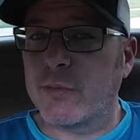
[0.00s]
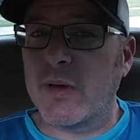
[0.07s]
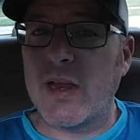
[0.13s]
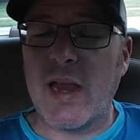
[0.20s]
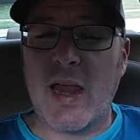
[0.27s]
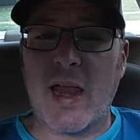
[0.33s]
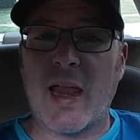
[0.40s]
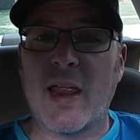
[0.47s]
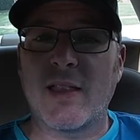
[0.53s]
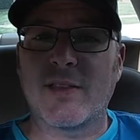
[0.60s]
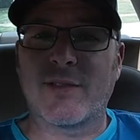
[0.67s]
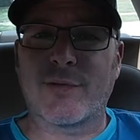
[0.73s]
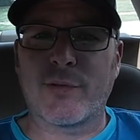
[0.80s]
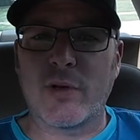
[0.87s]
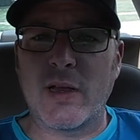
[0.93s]
to be
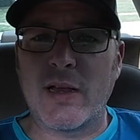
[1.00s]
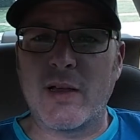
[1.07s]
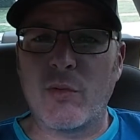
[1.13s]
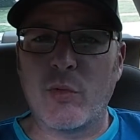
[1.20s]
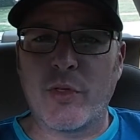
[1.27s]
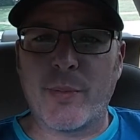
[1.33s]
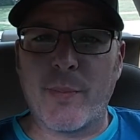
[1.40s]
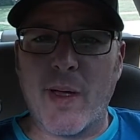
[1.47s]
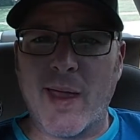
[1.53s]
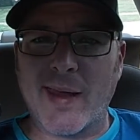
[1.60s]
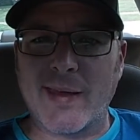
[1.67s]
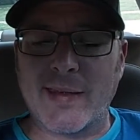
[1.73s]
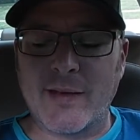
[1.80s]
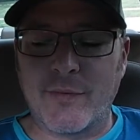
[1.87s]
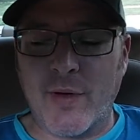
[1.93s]
hands-free with
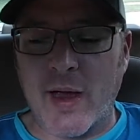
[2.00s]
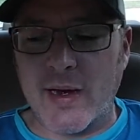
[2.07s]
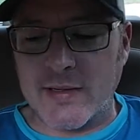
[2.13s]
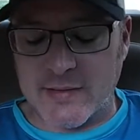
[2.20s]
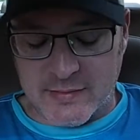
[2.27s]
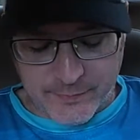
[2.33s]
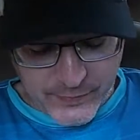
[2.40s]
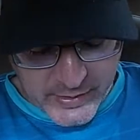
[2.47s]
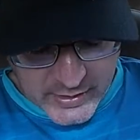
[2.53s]
my device.